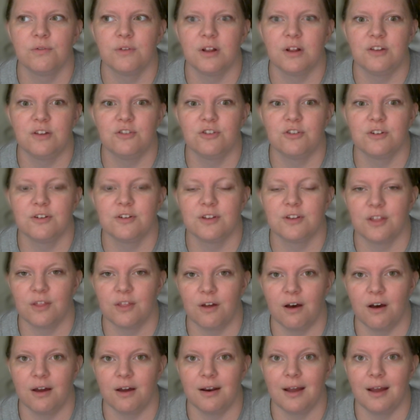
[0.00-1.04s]
that's just a
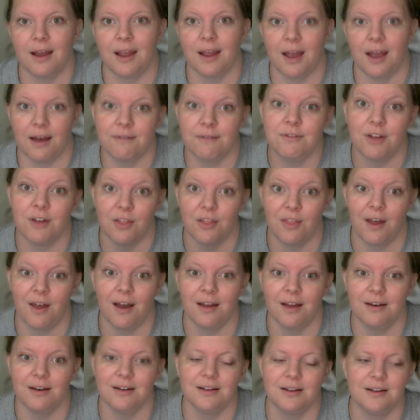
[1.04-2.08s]
thought. I have done
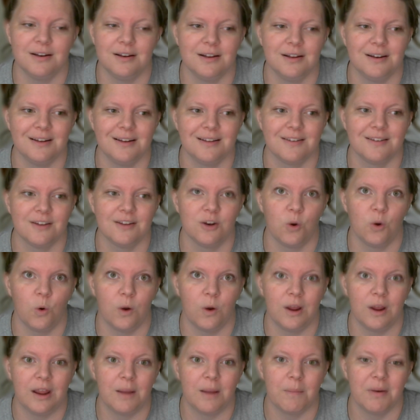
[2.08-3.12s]
that and it is
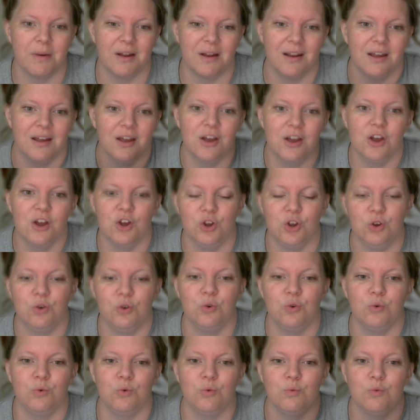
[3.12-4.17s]
annoying, but
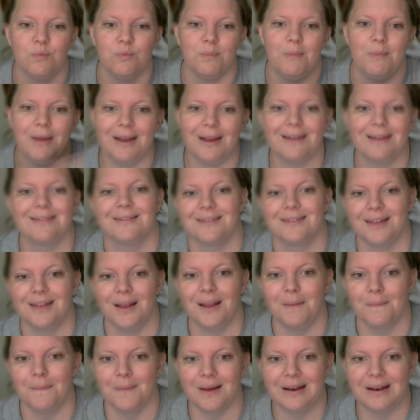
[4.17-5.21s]
you make the
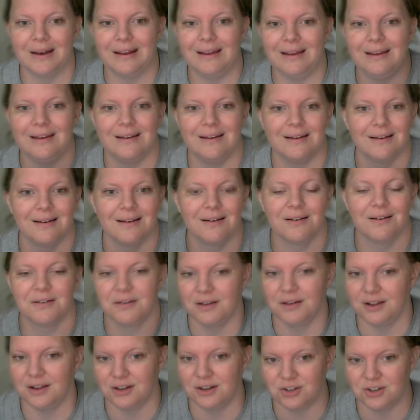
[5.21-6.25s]
same money.
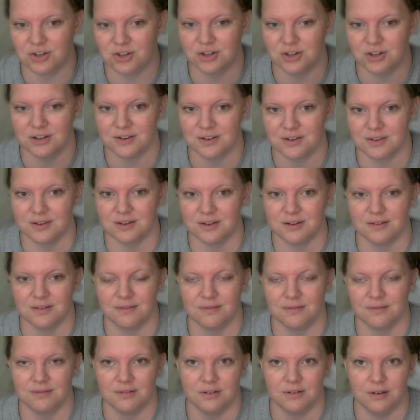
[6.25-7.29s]
It's just
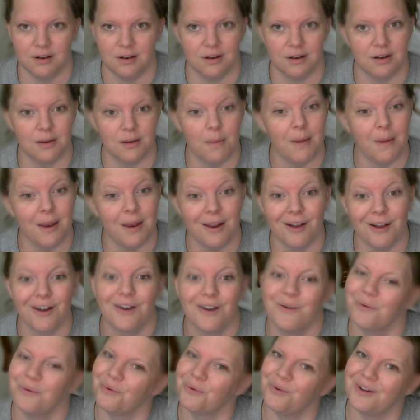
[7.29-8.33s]
depending on
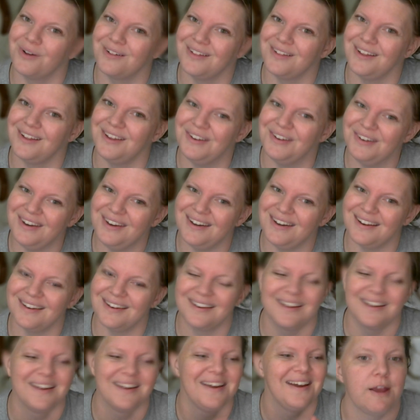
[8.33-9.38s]
how quickly you need it.
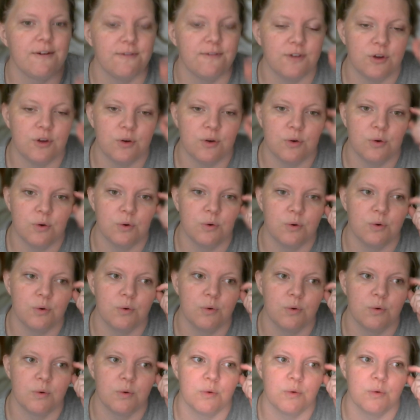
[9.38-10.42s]
If
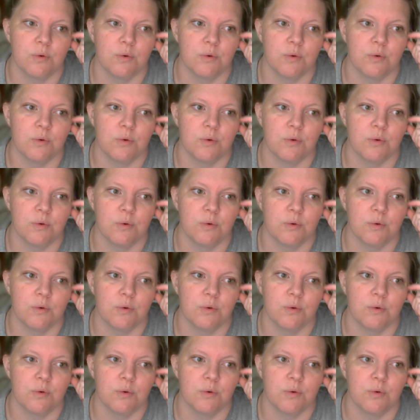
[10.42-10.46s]
you